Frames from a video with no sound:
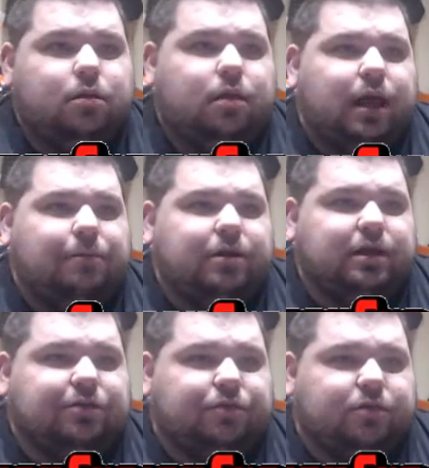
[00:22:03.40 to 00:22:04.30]
I'm gonna
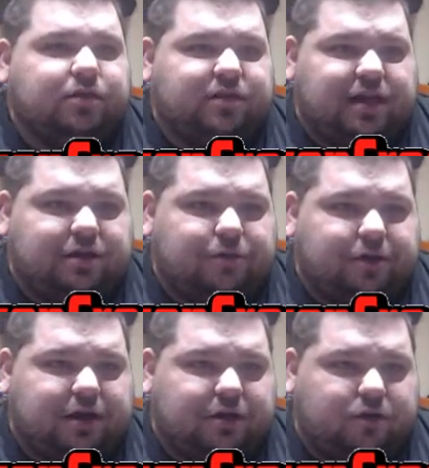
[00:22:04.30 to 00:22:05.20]
get through this a lot quicker
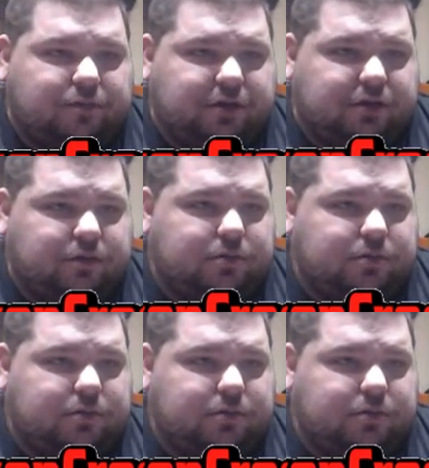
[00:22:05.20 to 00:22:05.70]
than I normally do.